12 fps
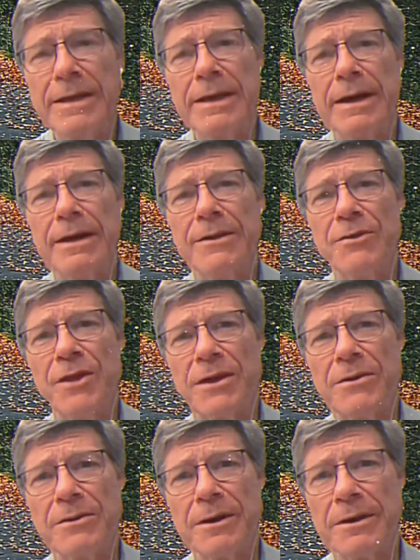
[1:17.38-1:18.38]

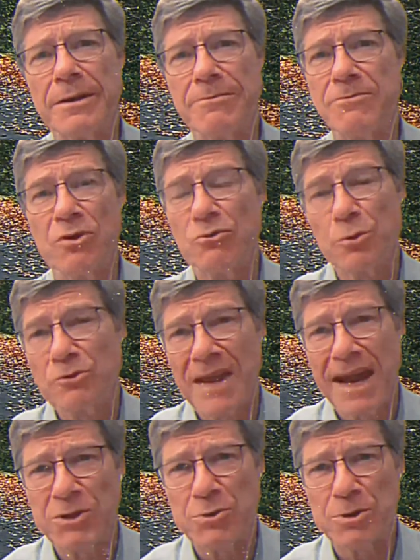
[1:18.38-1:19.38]
that this was
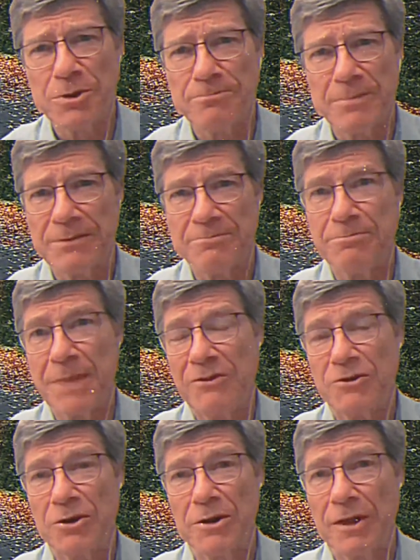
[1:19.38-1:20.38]
natural.
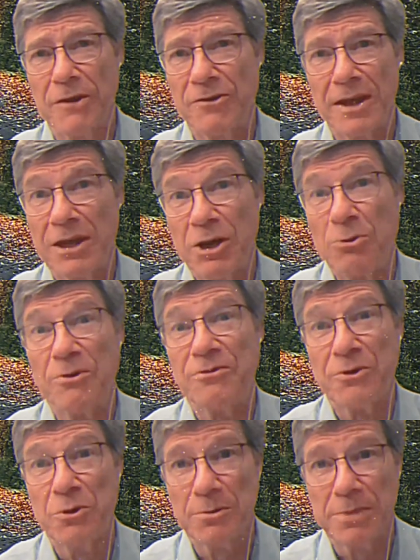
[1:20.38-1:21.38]
Basically, they said
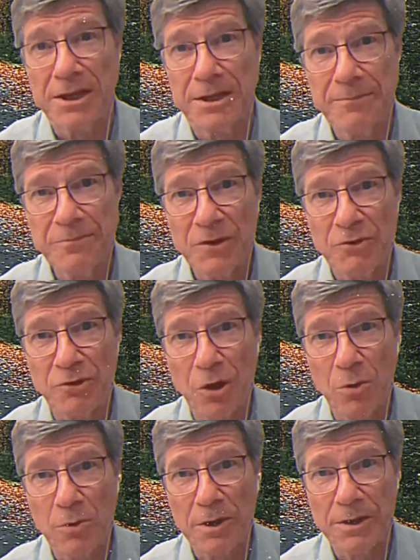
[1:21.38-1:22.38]
irrefutably
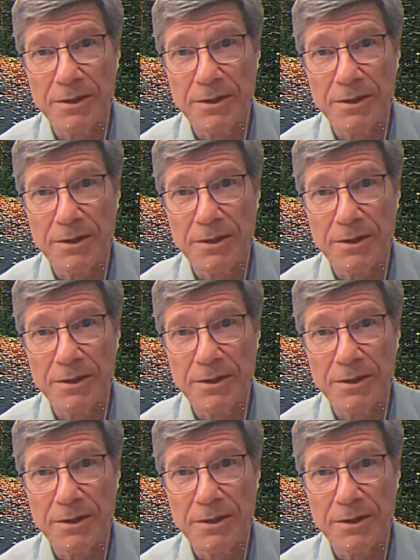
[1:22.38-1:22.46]
so,